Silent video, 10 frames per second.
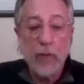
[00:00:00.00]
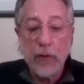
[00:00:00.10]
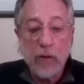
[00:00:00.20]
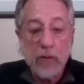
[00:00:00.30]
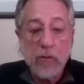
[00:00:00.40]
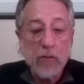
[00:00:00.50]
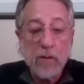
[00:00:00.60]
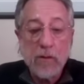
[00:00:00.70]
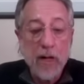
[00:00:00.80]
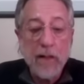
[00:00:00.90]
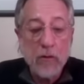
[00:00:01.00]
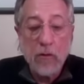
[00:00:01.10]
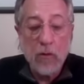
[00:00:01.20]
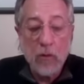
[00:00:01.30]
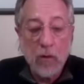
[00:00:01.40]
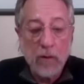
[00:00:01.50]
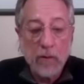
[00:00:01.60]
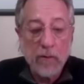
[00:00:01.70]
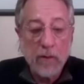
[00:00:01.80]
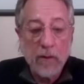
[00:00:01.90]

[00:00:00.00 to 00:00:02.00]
or you can do just xylitol water,